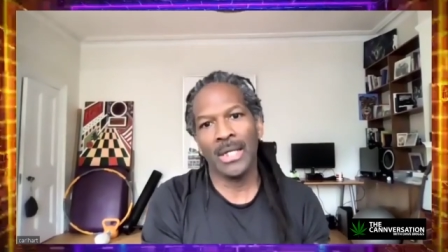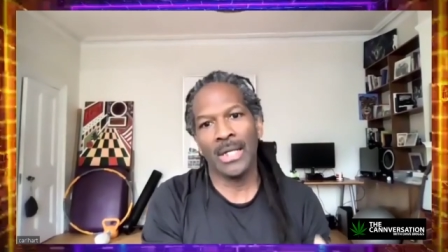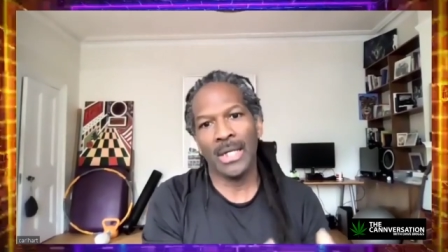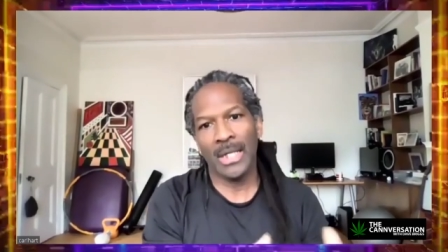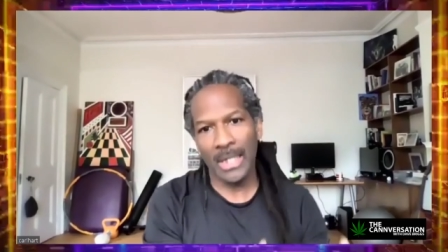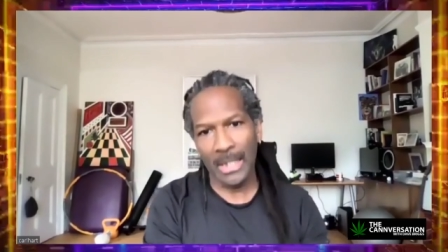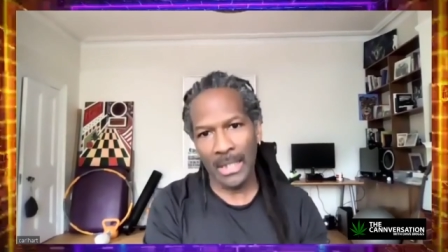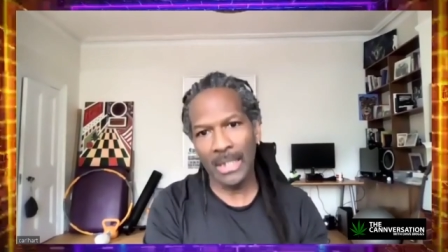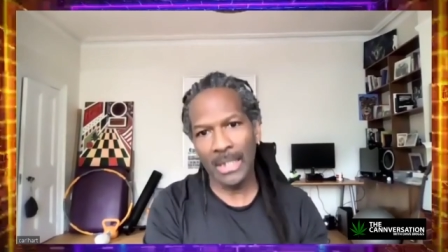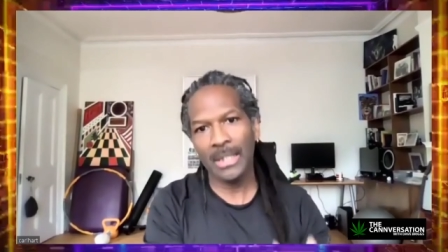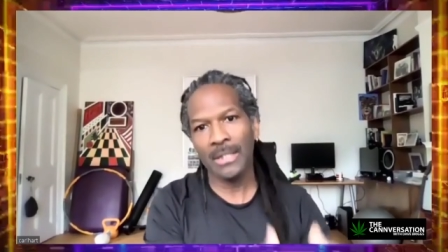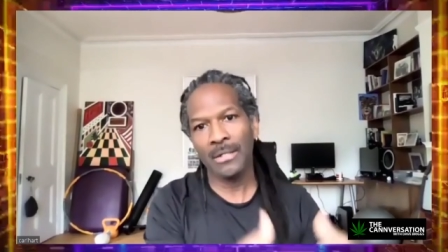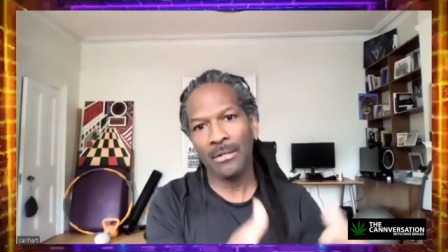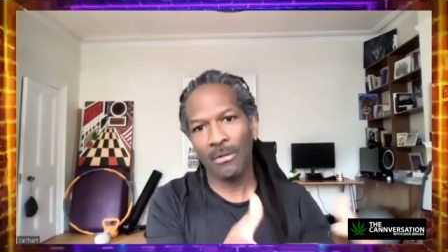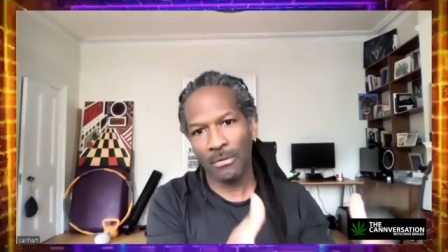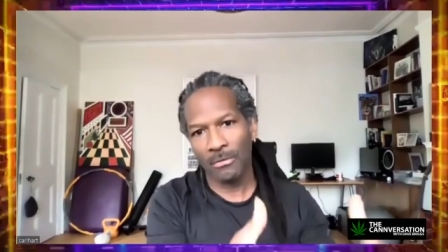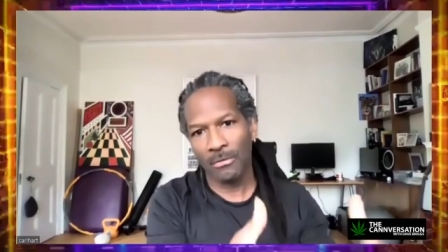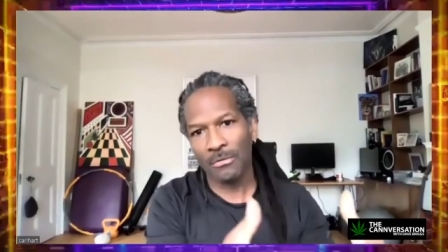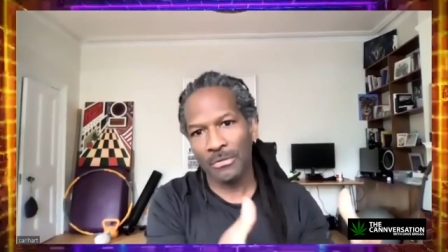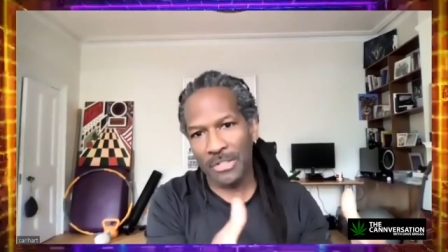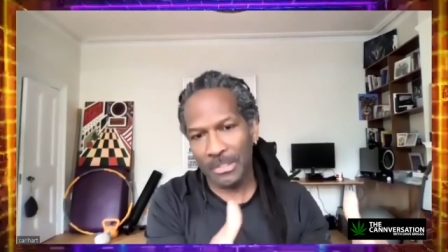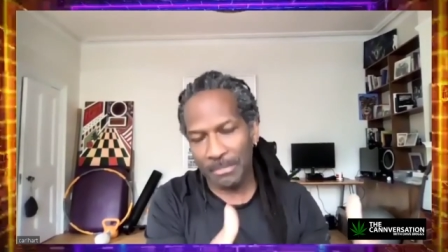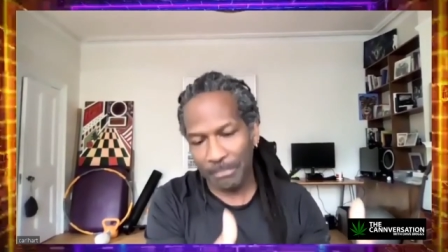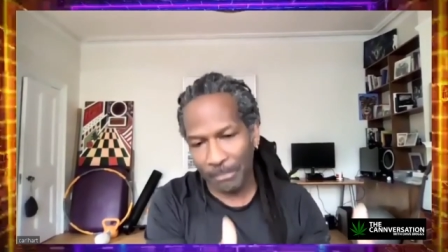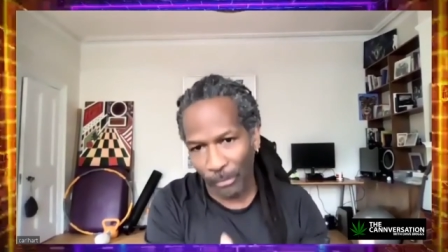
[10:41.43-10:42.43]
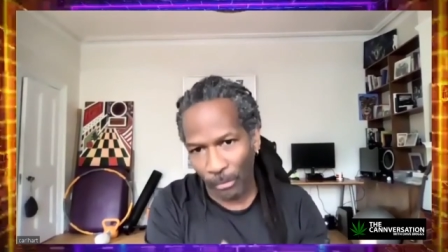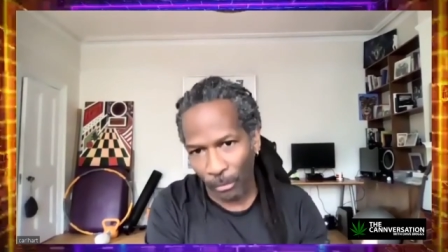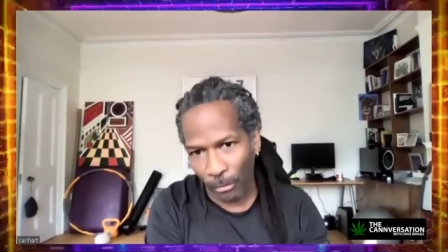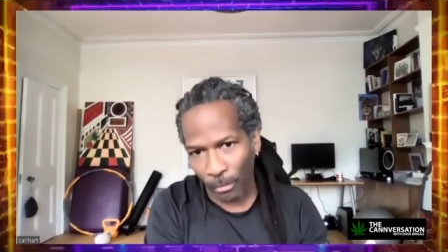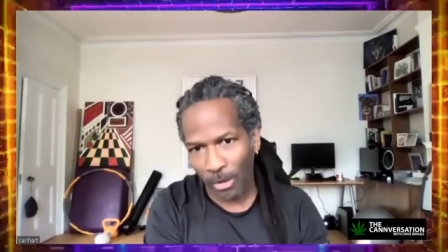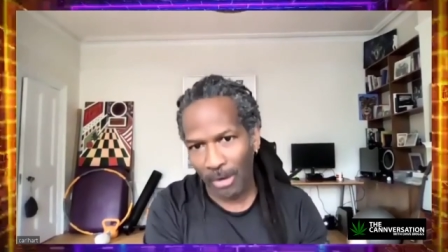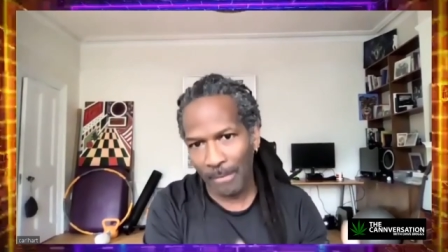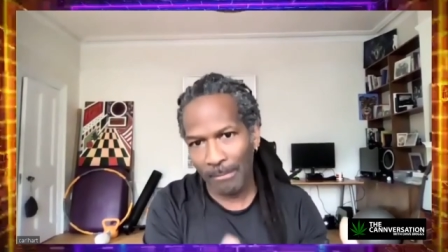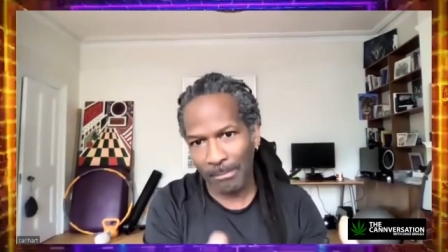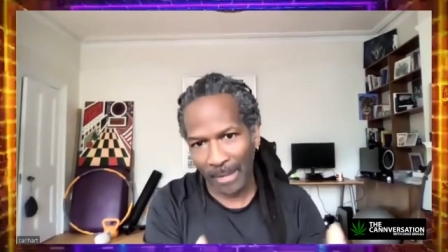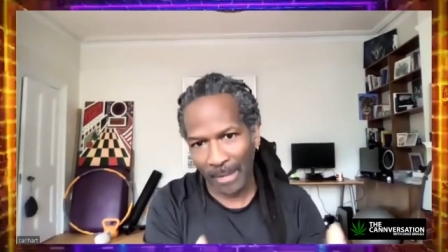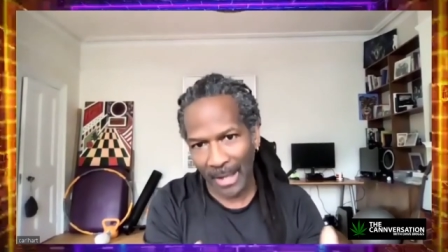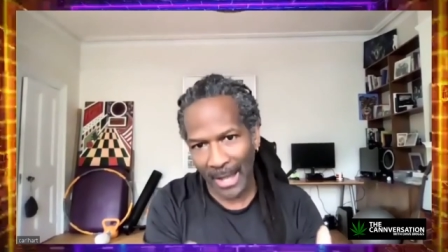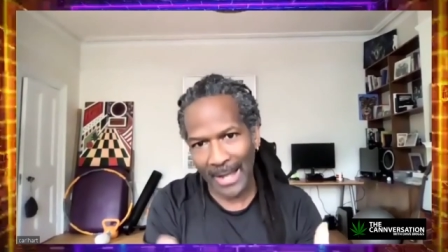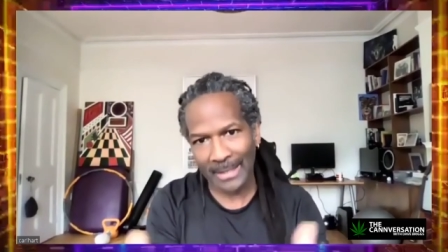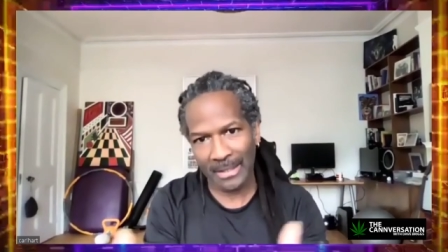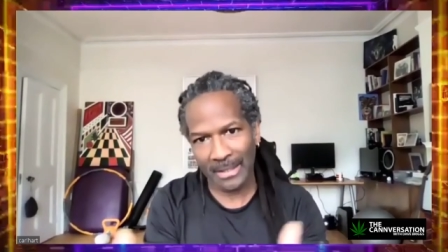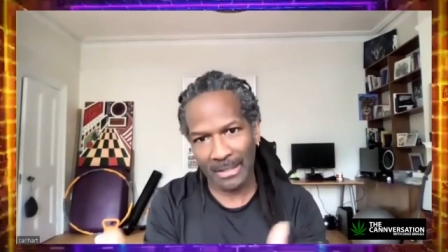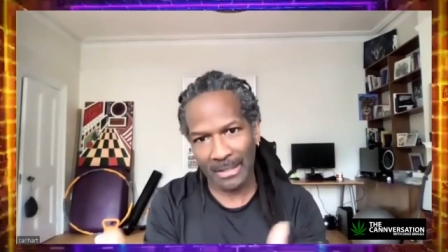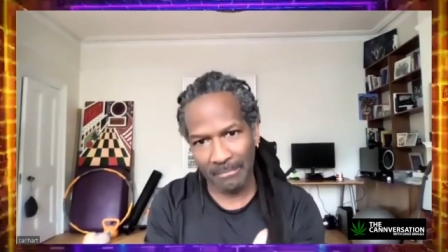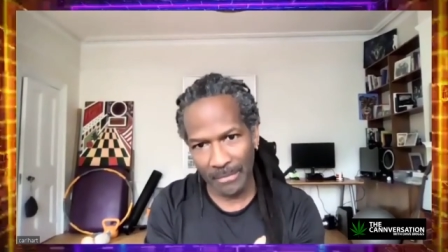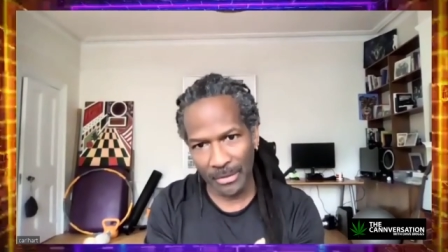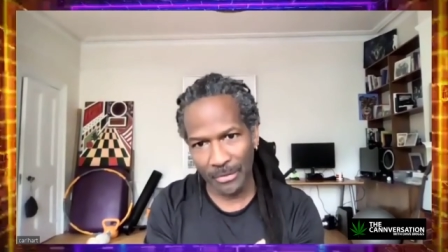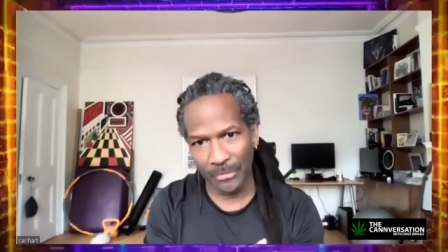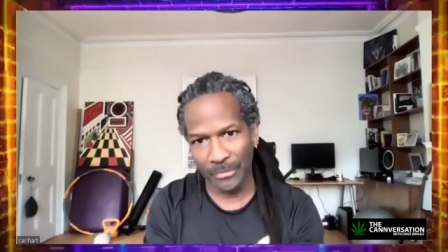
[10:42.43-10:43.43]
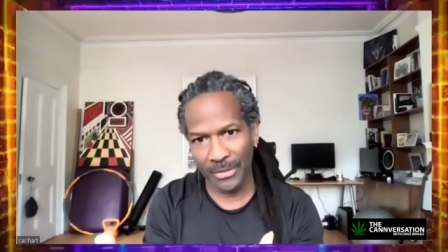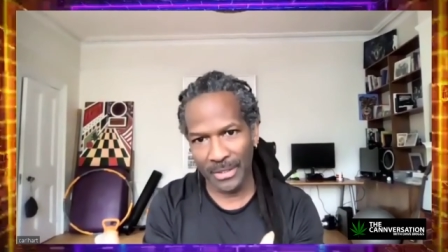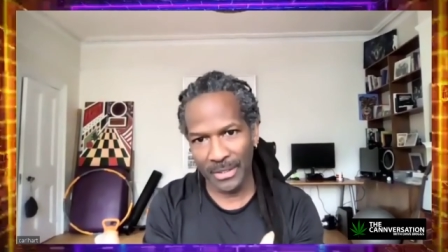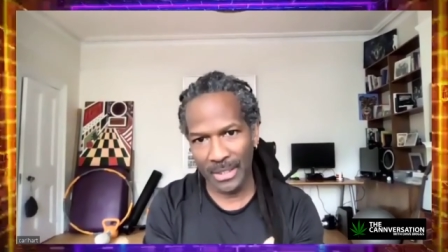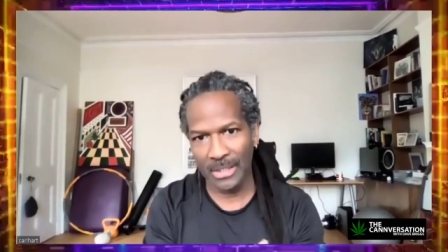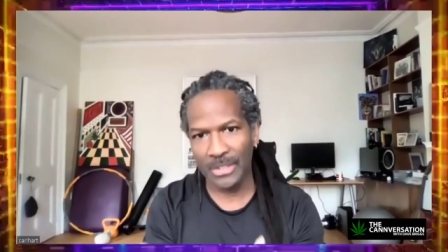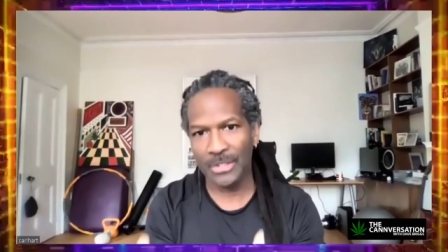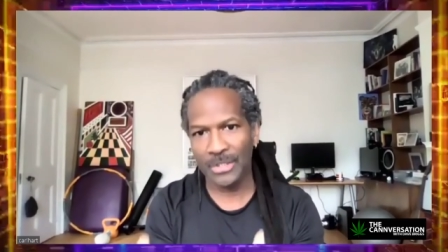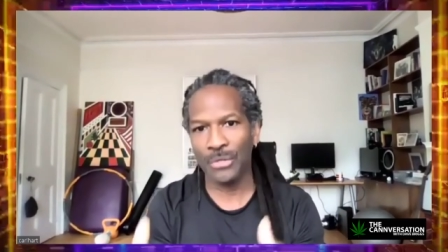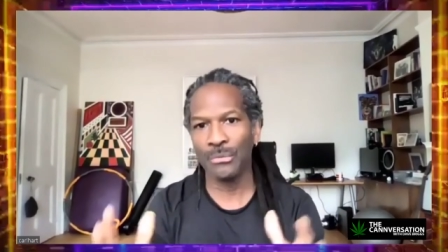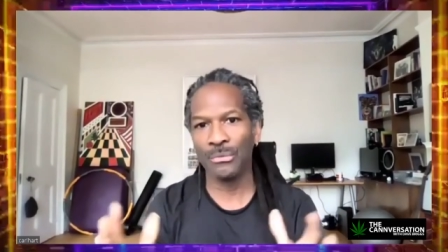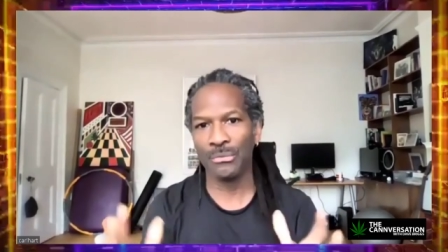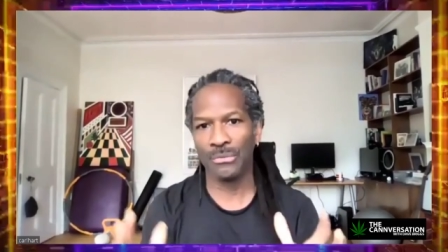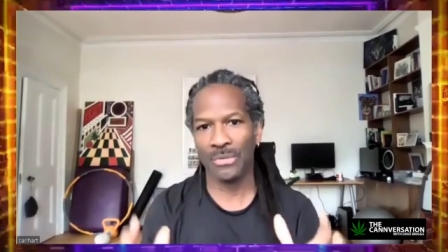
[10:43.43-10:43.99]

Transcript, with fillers: in those poor Black communities who